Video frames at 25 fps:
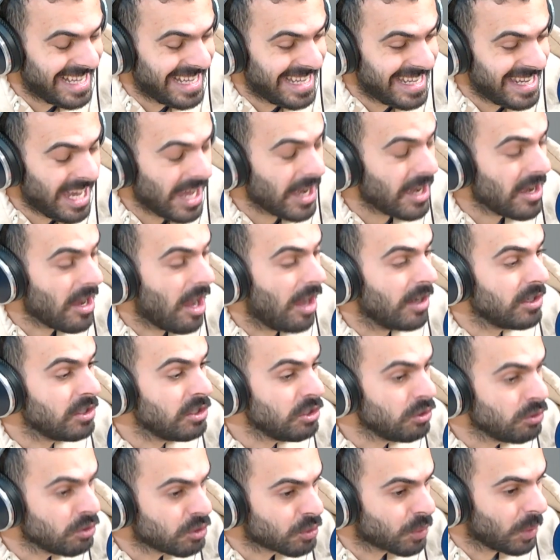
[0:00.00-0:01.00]
not an
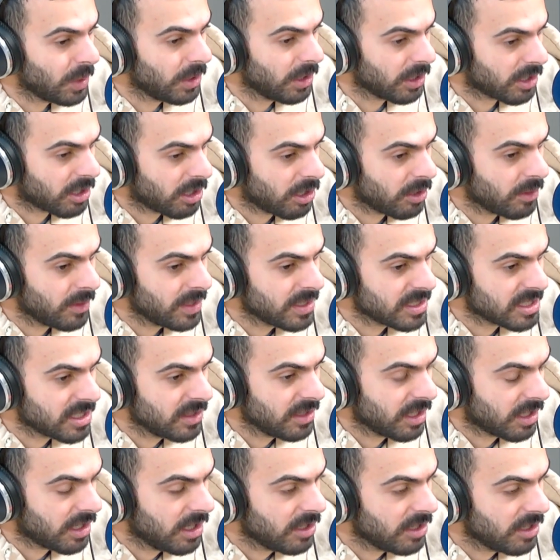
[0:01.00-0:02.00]
unusual occurrence in
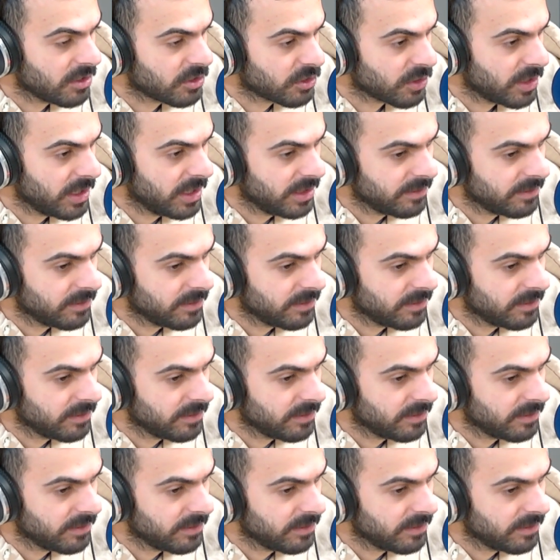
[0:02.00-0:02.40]
the country.